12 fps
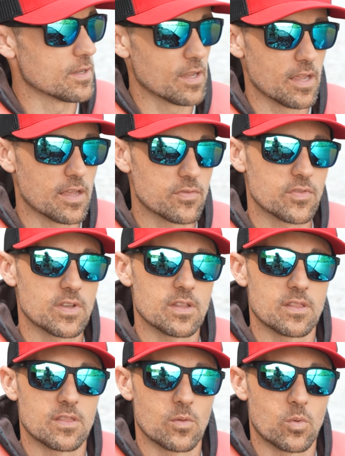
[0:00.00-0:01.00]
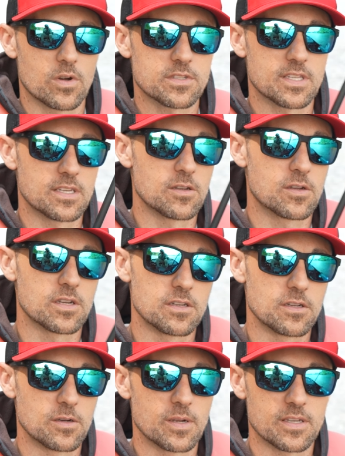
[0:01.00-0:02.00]
if the worst thing you can
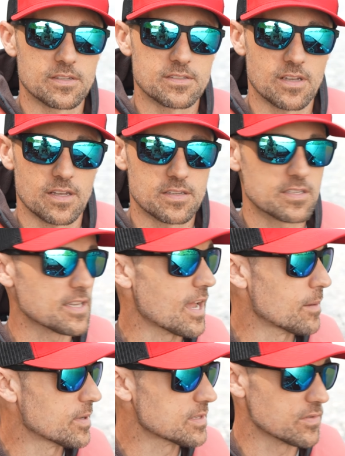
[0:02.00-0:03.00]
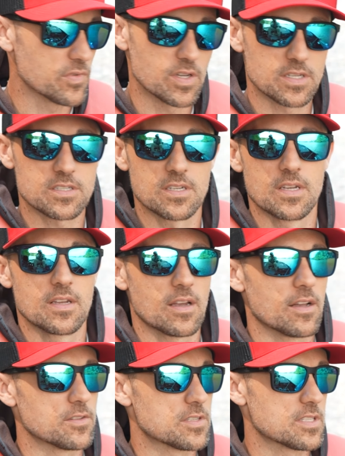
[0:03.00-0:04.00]
do is stab at the fish,
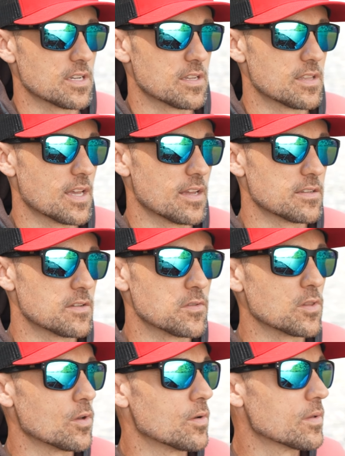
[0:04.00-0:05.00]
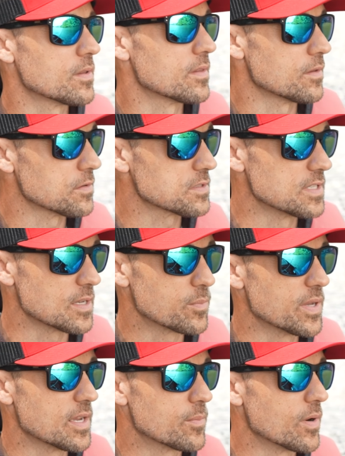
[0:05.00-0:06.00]
I'll just tell you that, give you a little sneak
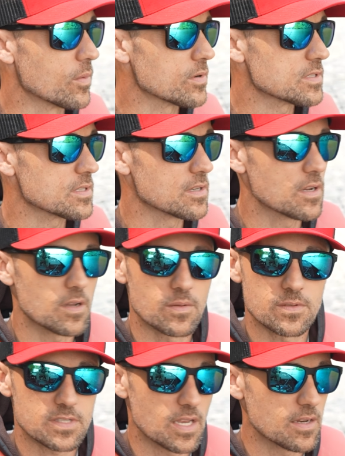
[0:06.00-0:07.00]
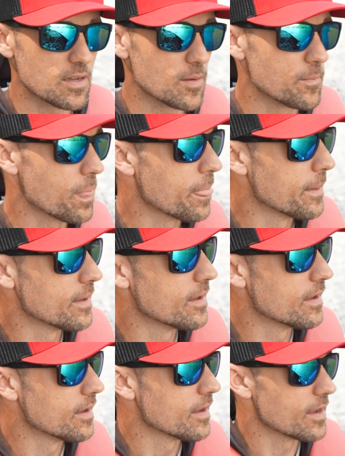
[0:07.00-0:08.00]
peek. But we're just gonna go stand up
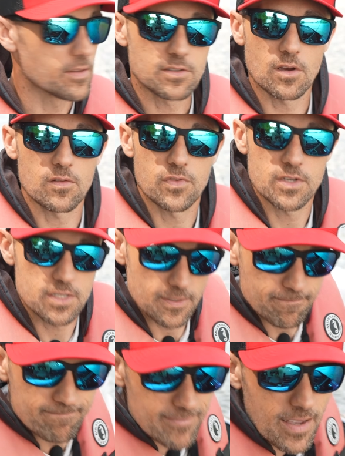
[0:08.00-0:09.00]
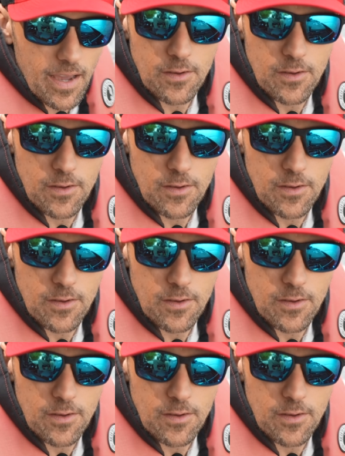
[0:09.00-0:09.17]
and start fishing out of